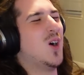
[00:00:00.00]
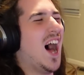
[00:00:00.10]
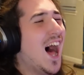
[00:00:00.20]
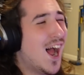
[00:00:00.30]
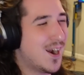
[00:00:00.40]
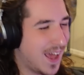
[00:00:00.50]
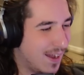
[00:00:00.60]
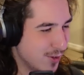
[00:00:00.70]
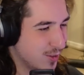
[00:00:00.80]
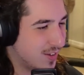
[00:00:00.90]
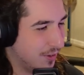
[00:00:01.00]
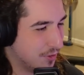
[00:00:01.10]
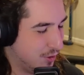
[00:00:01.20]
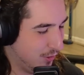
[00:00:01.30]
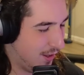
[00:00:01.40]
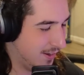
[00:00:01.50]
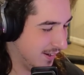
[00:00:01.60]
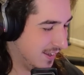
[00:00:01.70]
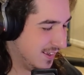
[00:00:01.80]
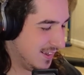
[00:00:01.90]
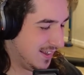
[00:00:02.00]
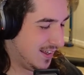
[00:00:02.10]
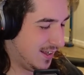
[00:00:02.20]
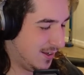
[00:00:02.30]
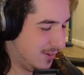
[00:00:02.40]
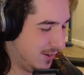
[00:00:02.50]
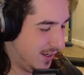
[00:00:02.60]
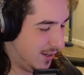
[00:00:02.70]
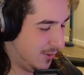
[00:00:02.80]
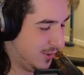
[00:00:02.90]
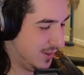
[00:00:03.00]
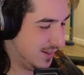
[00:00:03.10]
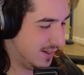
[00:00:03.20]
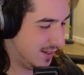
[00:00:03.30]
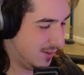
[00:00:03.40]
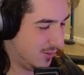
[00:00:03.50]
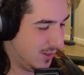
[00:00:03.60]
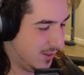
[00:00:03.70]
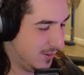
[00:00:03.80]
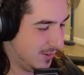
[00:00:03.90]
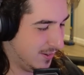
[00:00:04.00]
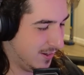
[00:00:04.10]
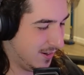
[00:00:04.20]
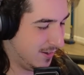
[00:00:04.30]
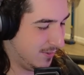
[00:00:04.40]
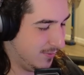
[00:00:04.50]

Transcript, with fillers: hard! I haven't used Solid too long! Oh, no. Oh, no, no, no, no, no.